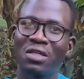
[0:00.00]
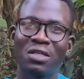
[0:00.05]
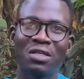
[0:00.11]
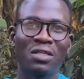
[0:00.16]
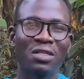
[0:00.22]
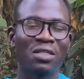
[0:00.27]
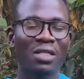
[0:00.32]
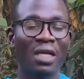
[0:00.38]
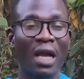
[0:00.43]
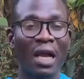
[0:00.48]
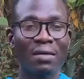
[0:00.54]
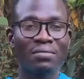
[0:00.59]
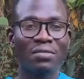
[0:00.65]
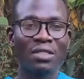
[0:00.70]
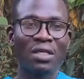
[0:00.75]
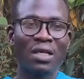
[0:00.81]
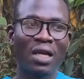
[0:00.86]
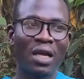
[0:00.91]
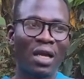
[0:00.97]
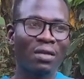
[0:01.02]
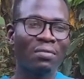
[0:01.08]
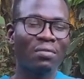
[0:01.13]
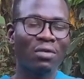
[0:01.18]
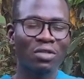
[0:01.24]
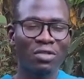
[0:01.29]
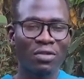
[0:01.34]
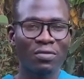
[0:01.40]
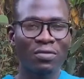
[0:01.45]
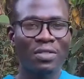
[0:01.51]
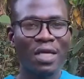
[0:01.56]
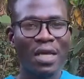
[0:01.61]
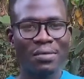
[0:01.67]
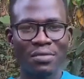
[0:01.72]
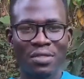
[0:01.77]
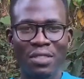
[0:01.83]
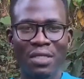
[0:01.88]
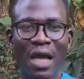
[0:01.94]
It comes, and most of the
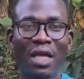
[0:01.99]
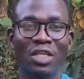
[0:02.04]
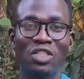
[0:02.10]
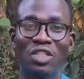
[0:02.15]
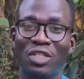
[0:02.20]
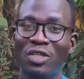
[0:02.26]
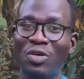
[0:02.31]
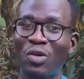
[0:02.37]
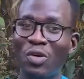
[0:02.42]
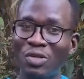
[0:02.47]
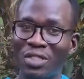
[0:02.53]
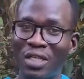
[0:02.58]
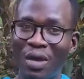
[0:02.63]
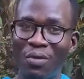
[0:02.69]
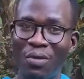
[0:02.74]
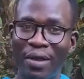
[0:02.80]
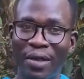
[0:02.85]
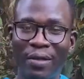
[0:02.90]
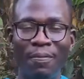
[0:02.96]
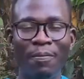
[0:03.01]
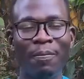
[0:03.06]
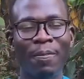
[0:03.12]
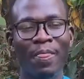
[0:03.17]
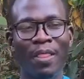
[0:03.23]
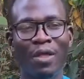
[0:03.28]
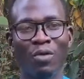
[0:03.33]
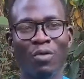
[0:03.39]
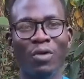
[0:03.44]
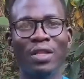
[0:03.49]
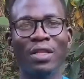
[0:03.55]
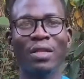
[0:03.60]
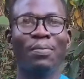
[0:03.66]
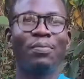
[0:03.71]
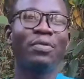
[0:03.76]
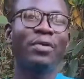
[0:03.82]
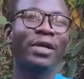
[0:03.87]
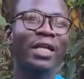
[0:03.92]
times it actually goes away when the
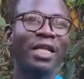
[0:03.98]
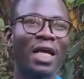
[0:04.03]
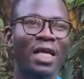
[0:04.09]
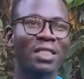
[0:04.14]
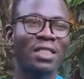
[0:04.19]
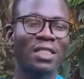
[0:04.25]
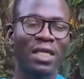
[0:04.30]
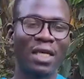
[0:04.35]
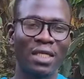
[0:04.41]
pregnancy